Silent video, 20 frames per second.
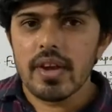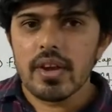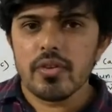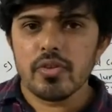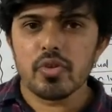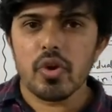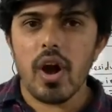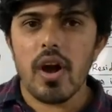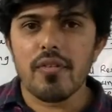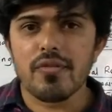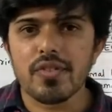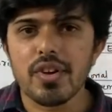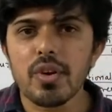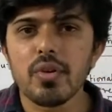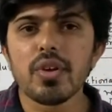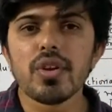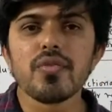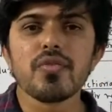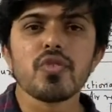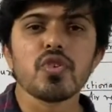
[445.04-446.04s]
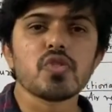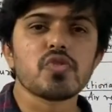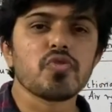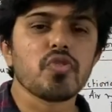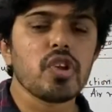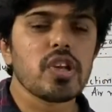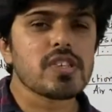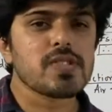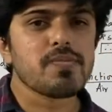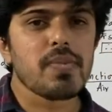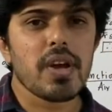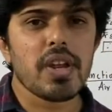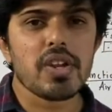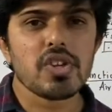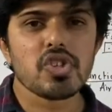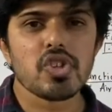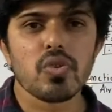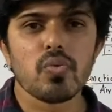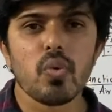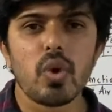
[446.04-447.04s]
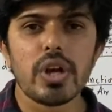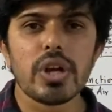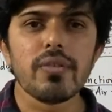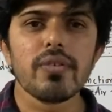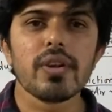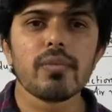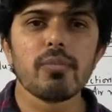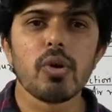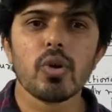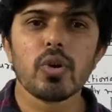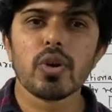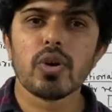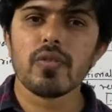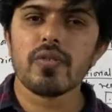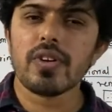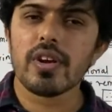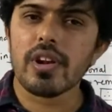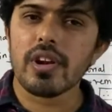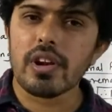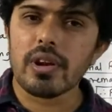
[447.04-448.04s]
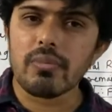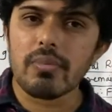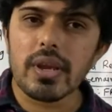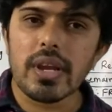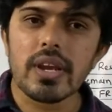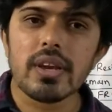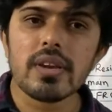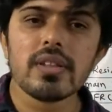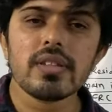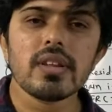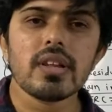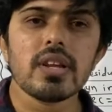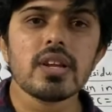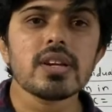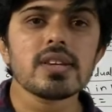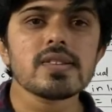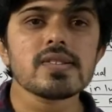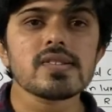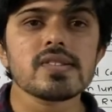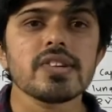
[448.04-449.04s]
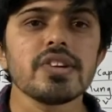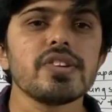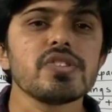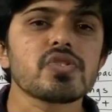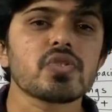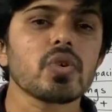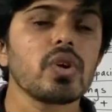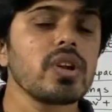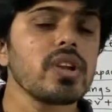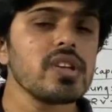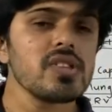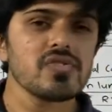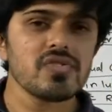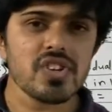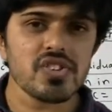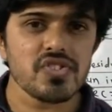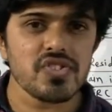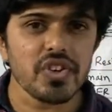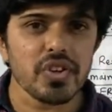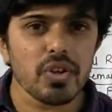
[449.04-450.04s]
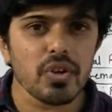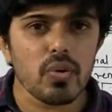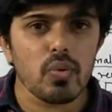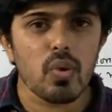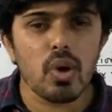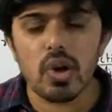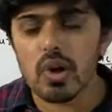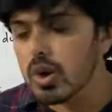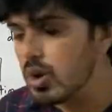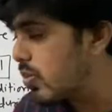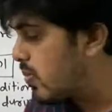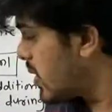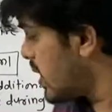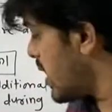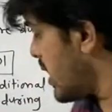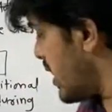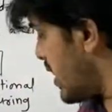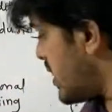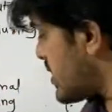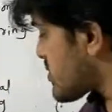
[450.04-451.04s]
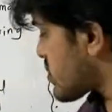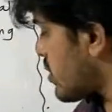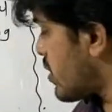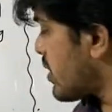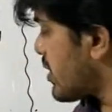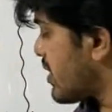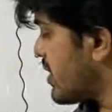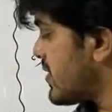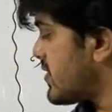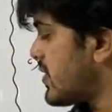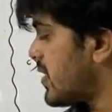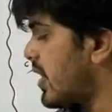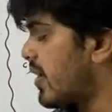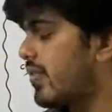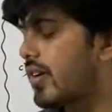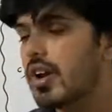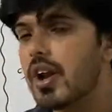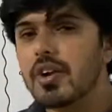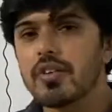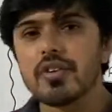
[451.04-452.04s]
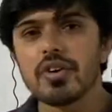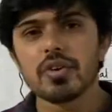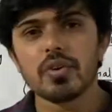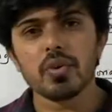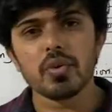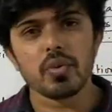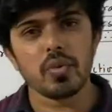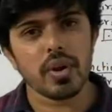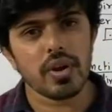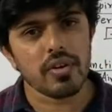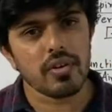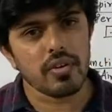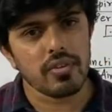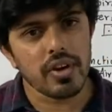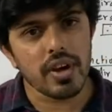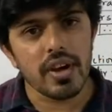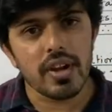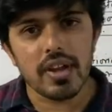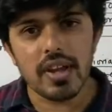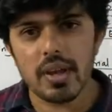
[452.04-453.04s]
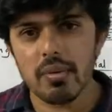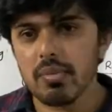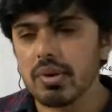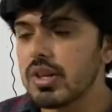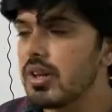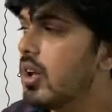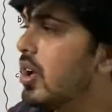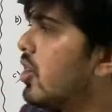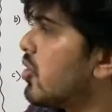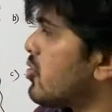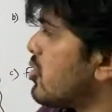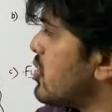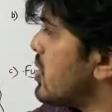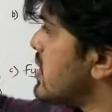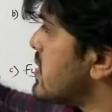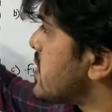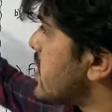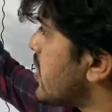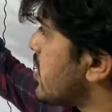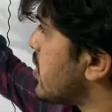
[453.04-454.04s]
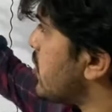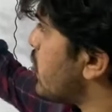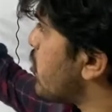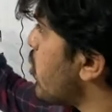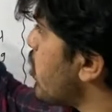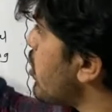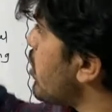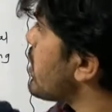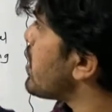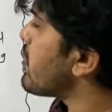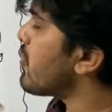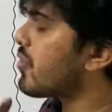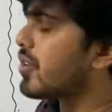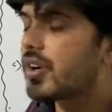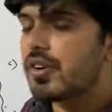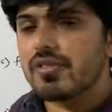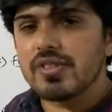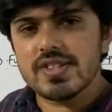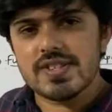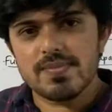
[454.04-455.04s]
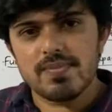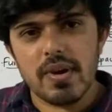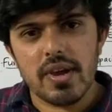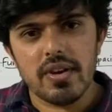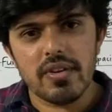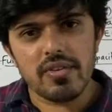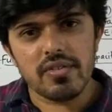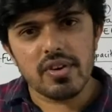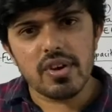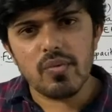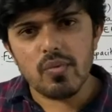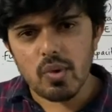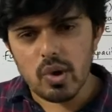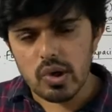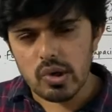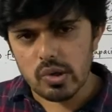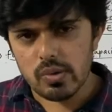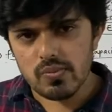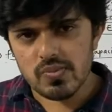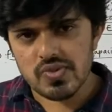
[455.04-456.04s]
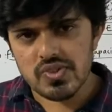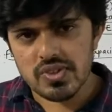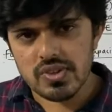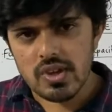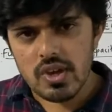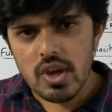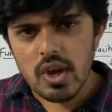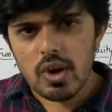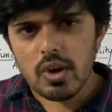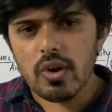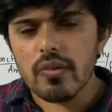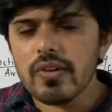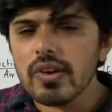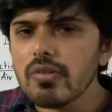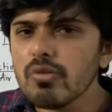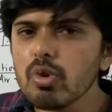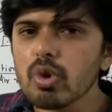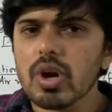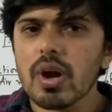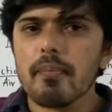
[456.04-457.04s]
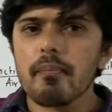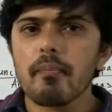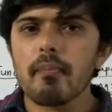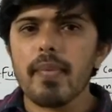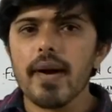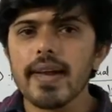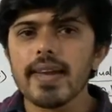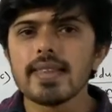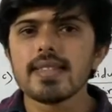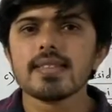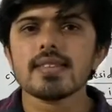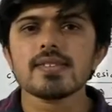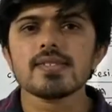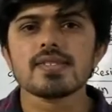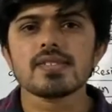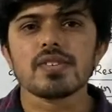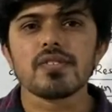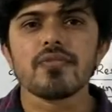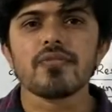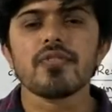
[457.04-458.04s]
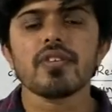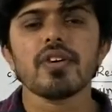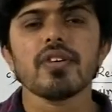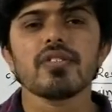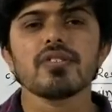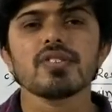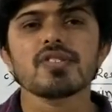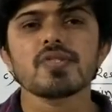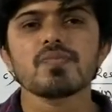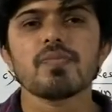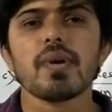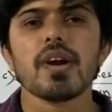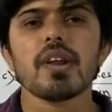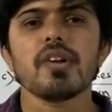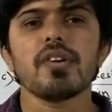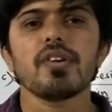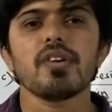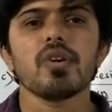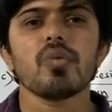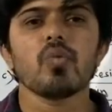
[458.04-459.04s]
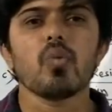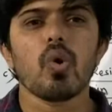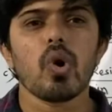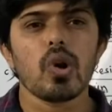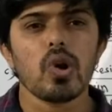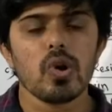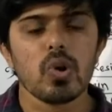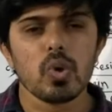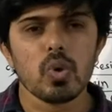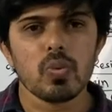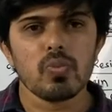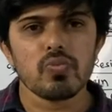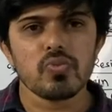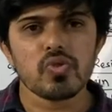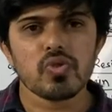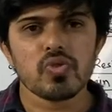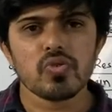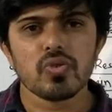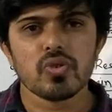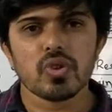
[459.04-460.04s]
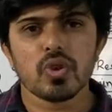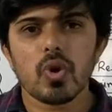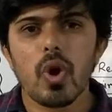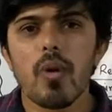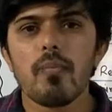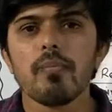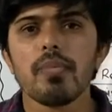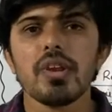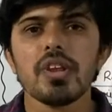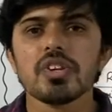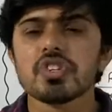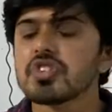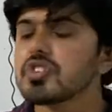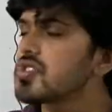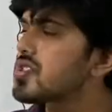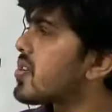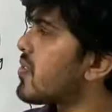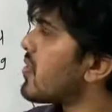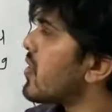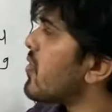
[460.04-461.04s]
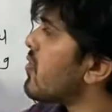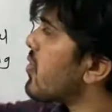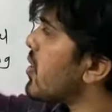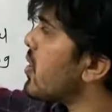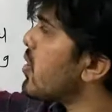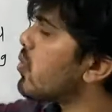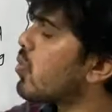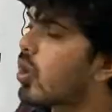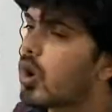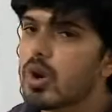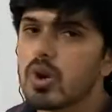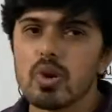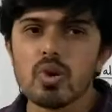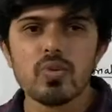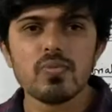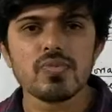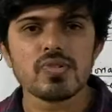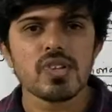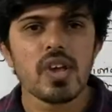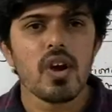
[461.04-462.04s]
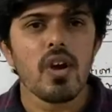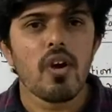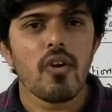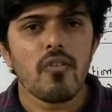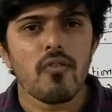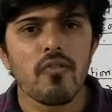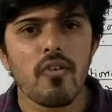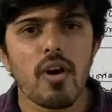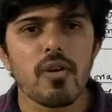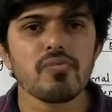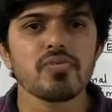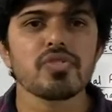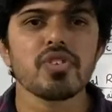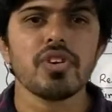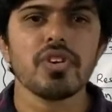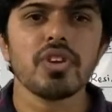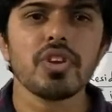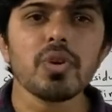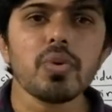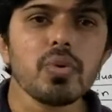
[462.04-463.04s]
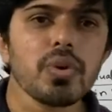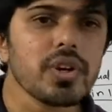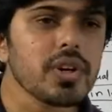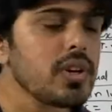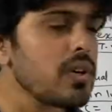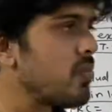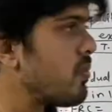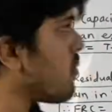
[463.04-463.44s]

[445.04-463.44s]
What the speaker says: So after doing forceful expiration, whatever amount of air remained in the lungs, it is called as residual volume. Its quantity is 1100 to 1200 ml. So these are the four different respiratory volumes. Now when you combine these different respiratory volumes, combinations of different volumes forms a new term